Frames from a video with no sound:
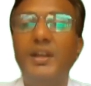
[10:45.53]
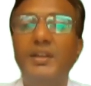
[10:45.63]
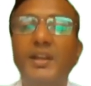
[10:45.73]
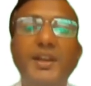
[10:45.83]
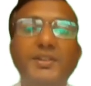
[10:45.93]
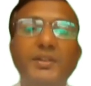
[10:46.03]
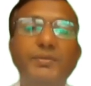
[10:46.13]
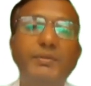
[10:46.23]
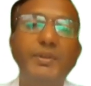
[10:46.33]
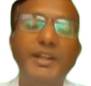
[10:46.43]
Next,
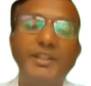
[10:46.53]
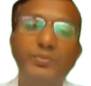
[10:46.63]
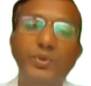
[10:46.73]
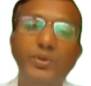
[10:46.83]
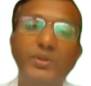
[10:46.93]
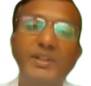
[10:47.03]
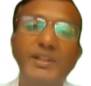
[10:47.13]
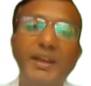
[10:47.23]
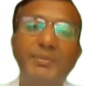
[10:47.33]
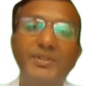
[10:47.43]
we will explore the
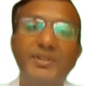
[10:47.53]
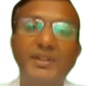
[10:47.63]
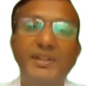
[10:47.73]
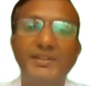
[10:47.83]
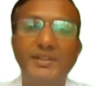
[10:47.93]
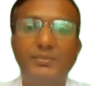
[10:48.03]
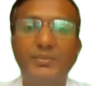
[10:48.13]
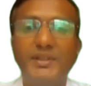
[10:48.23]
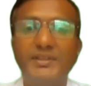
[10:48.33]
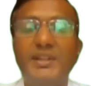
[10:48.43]
dimensionless
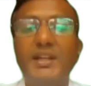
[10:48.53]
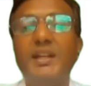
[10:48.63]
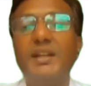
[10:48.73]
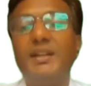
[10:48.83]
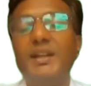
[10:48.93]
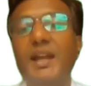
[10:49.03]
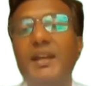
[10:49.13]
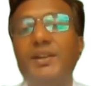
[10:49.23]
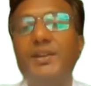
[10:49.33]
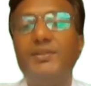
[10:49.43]
numbers that
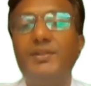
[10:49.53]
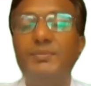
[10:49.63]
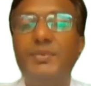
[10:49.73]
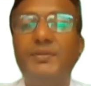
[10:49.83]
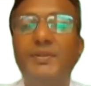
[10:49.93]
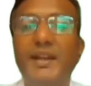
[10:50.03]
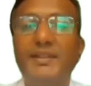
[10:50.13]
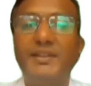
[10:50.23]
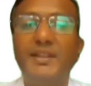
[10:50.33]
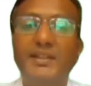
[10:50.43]

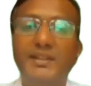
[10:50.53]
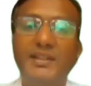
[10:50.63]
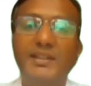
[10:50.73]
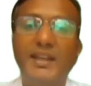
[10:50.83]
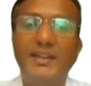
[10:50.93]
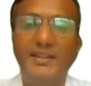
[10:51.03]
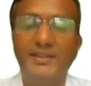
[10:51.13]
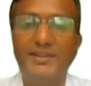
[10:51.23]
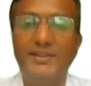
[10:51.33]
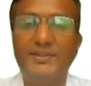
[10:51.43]
simplifies this
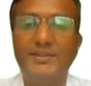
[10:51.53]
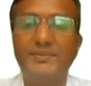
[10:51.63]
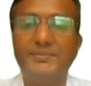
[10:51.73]
analysis.